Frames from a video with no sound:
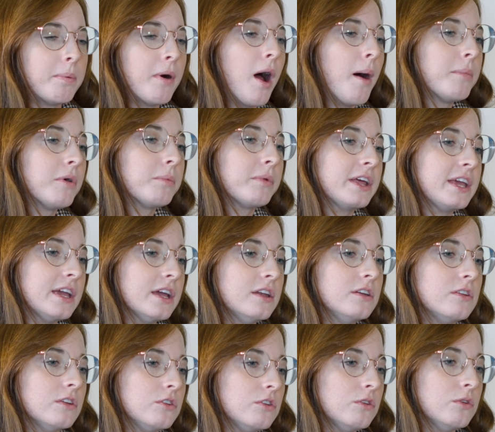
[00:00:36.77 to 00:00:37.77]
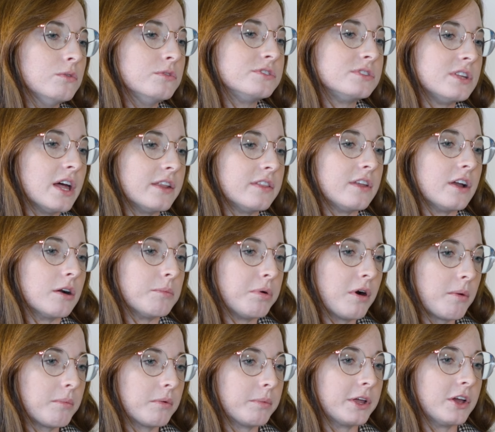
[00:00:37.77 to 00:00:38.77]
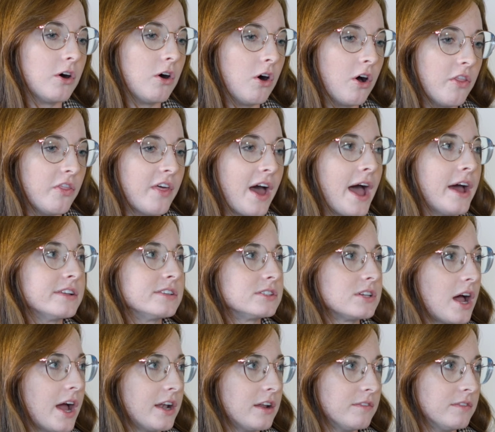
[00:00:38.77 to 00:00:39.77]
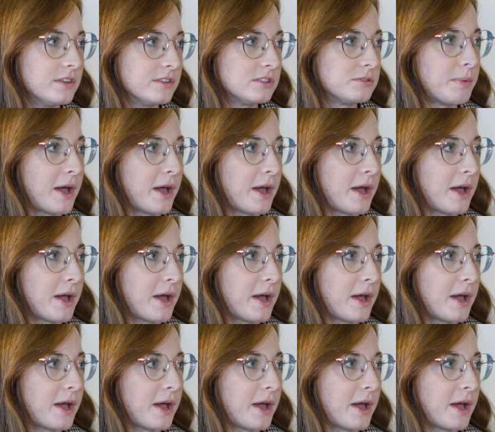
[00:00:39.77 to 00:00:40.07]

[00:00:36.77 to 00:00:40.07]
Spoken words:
probably can deduce that they're probably on that side of the